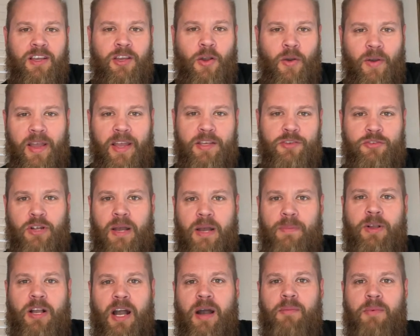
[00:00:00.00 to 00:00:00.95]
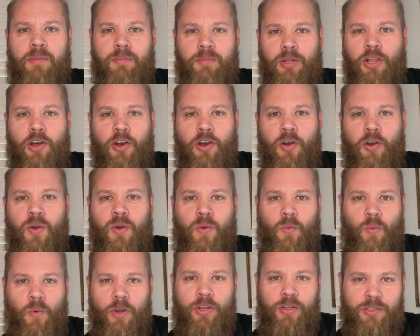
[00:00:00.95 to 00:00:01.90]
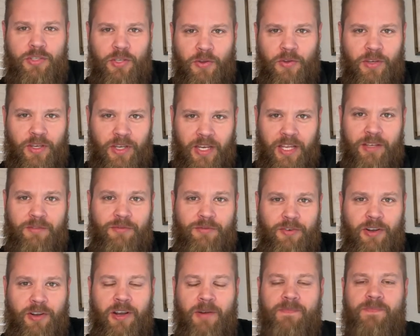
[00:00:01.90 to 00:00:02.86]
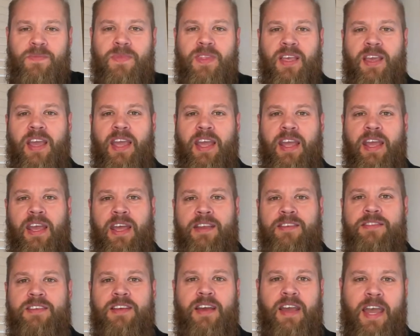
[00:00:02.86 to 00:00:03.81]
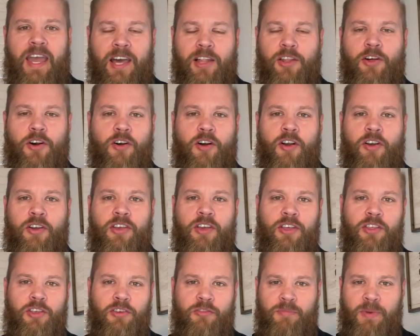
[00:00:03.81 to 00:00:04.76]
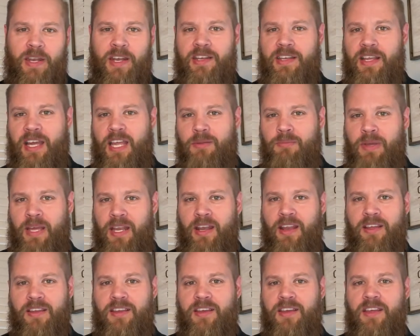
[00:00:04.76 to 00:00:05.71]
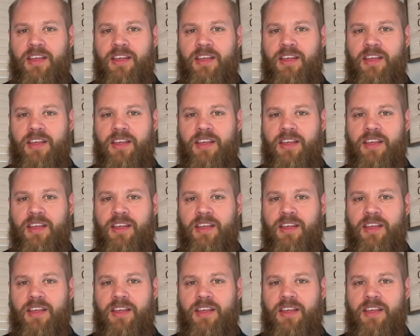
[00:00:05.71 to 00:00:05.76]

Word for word: go ahead and drop a comment below where you're tuning in from and how long you've been a diabetic.